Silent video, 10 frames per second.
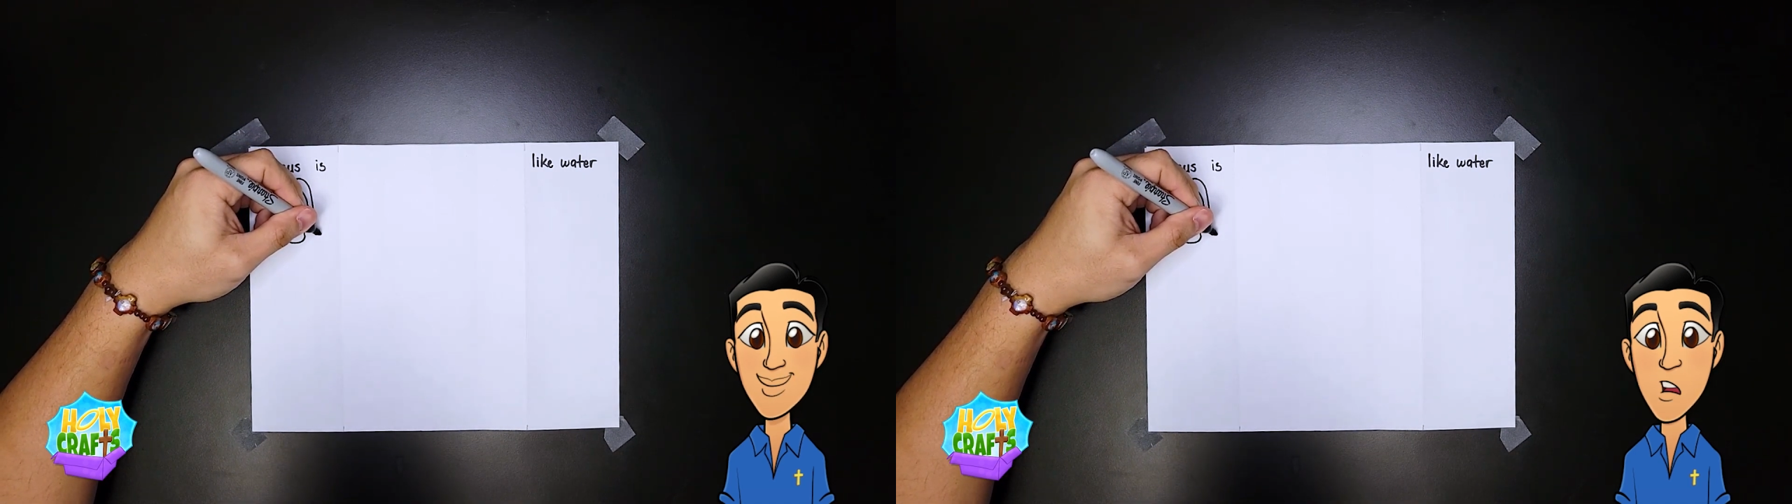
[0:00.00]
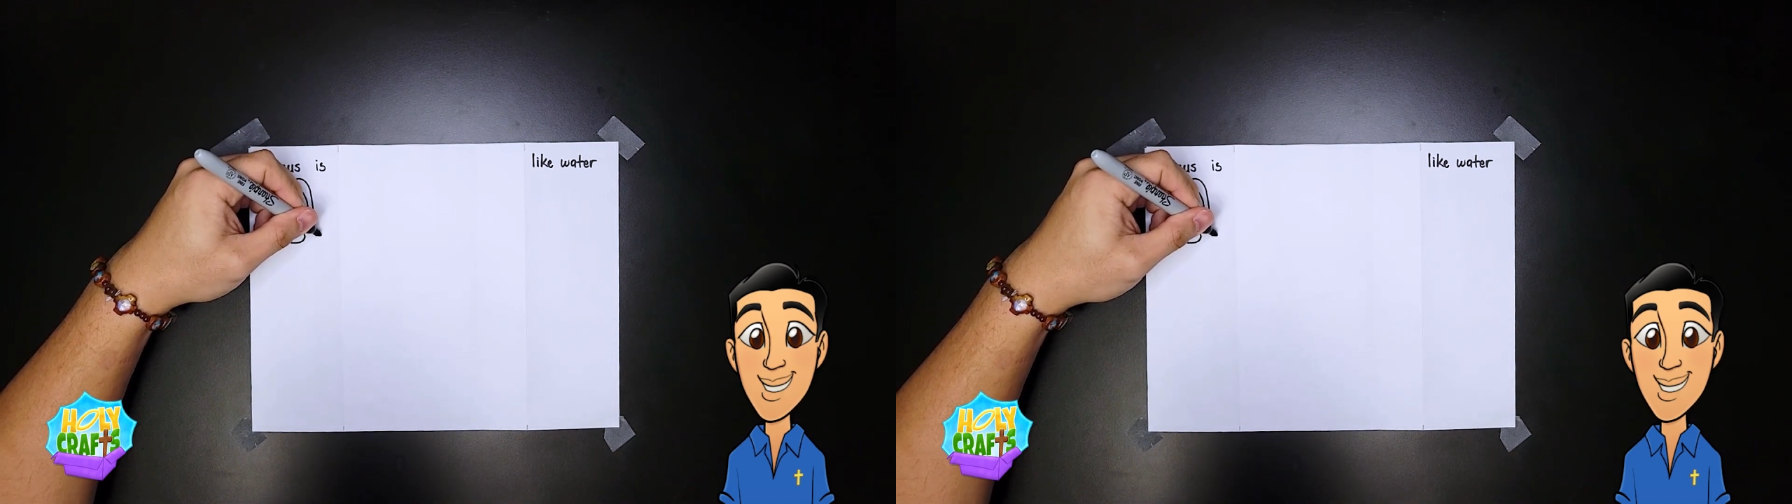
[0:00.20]

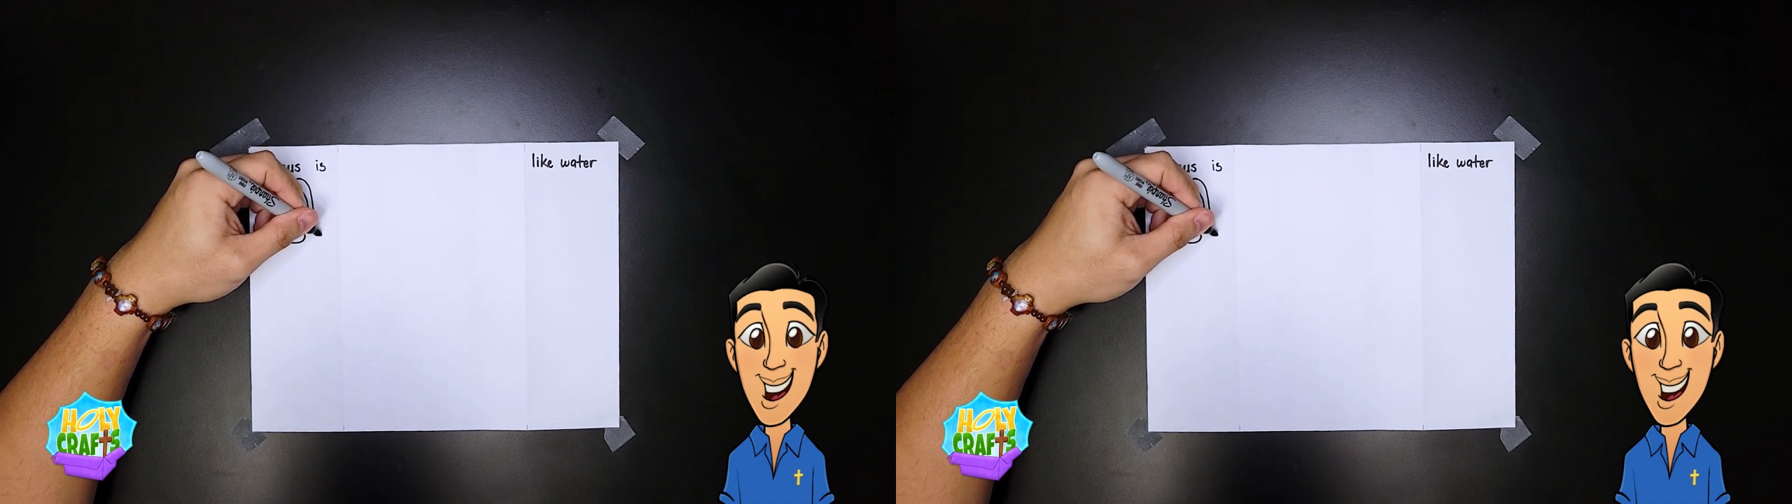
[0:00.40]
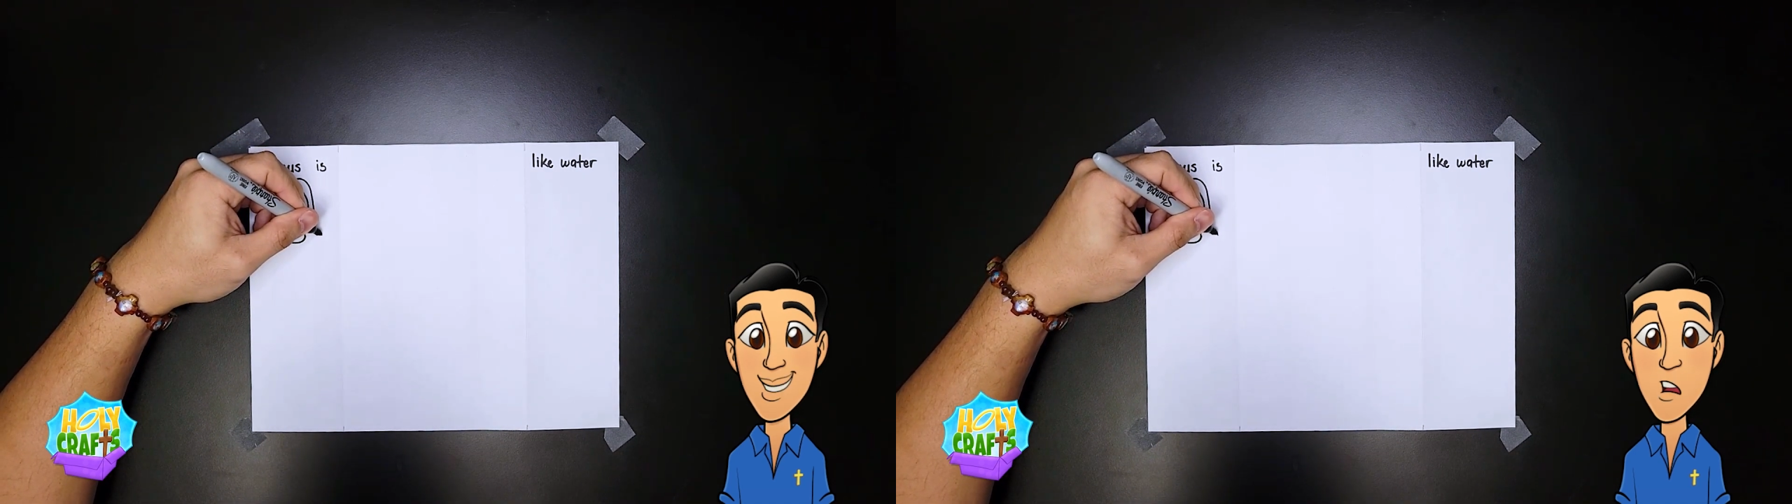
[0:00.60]
And his
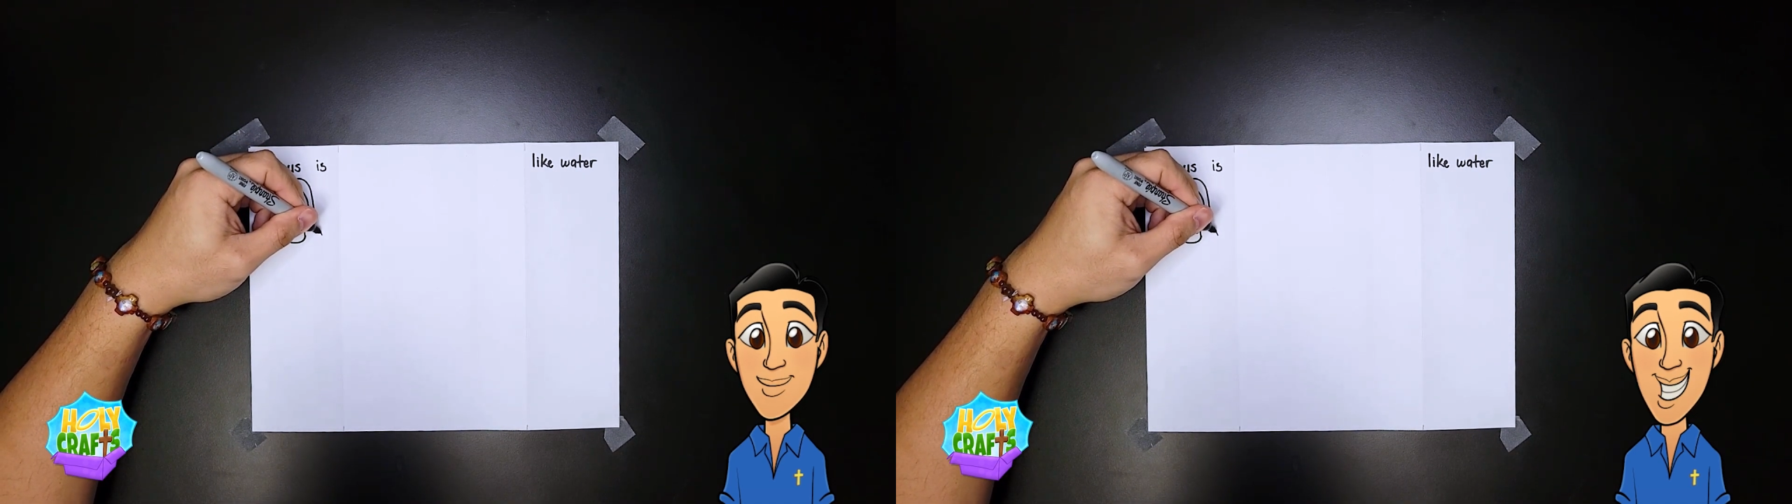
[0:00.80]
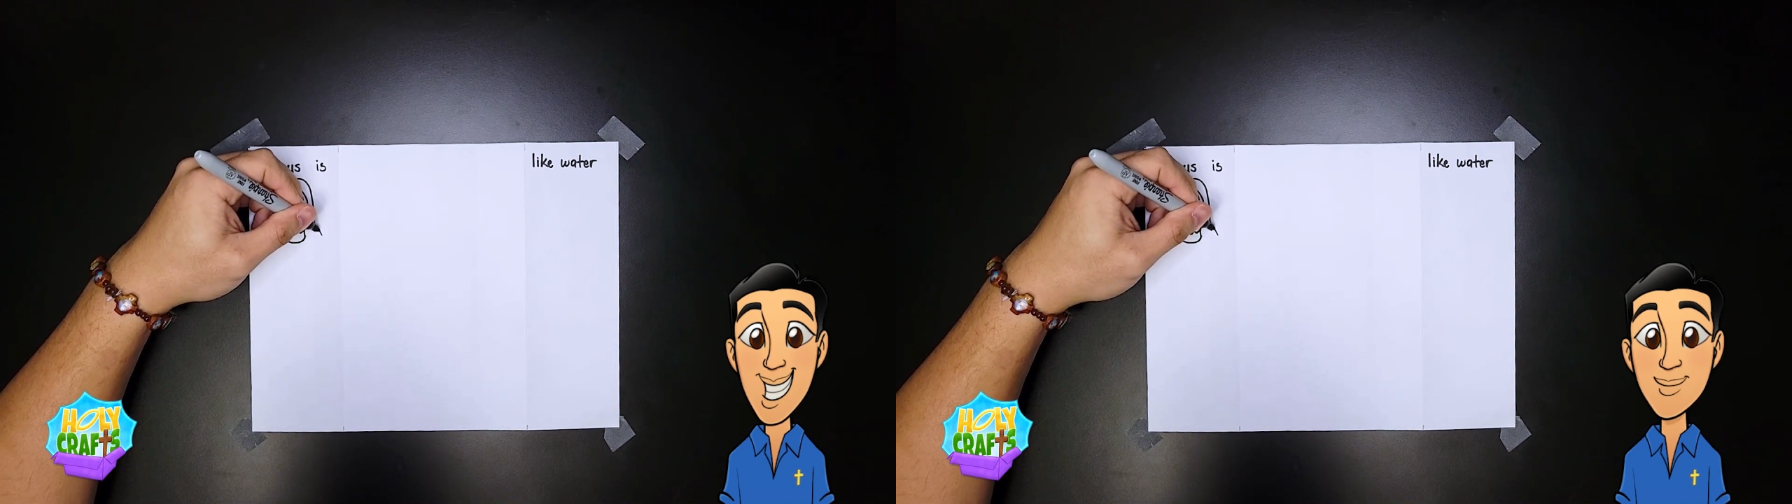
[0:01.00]
hand's going
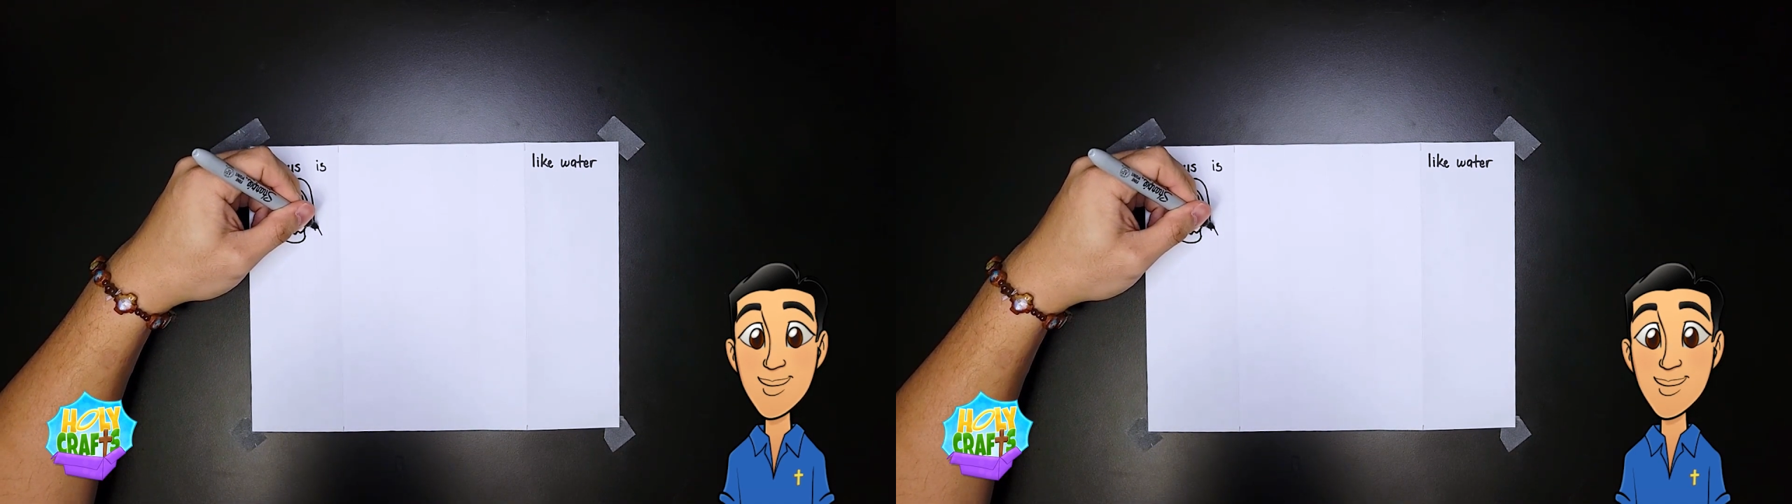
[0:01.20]
to be